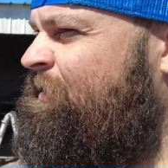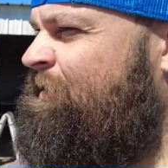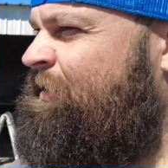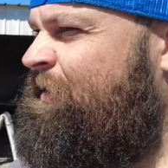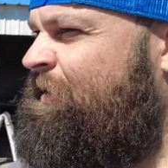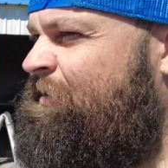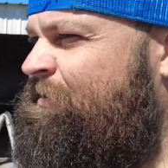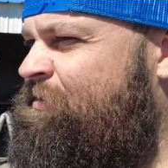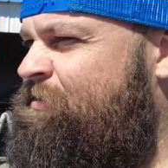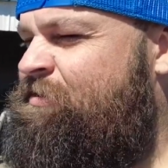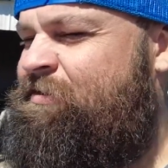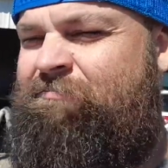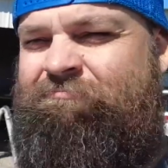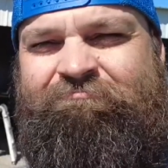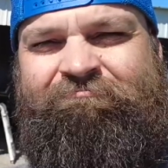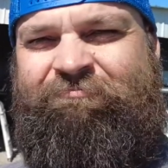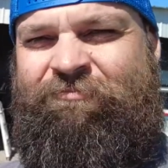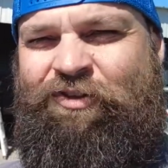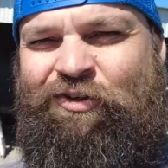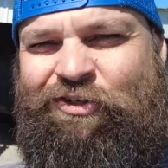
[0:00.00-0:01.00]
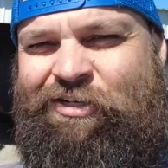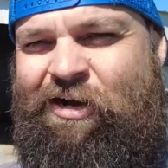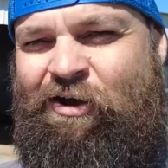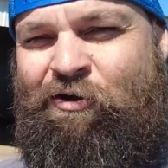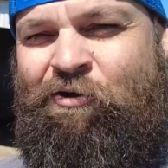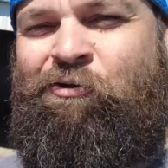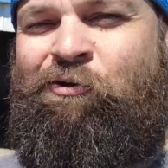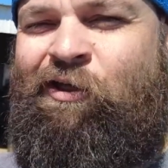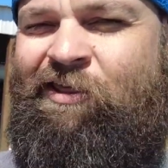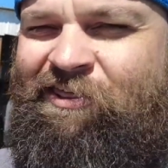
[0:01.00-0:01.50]
and just told you how
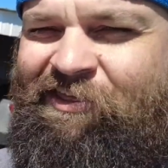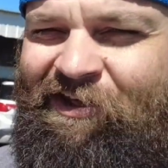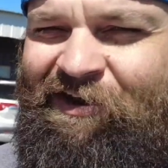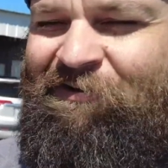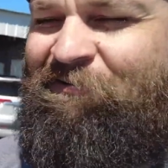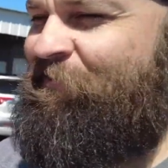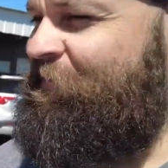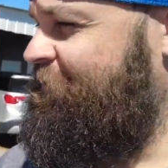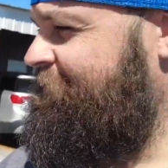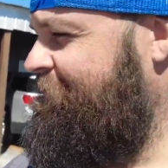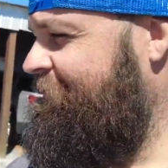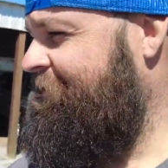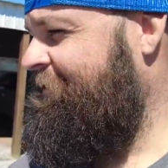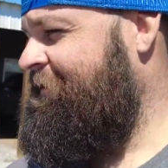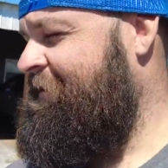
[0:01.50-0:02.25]
cool I thought it was.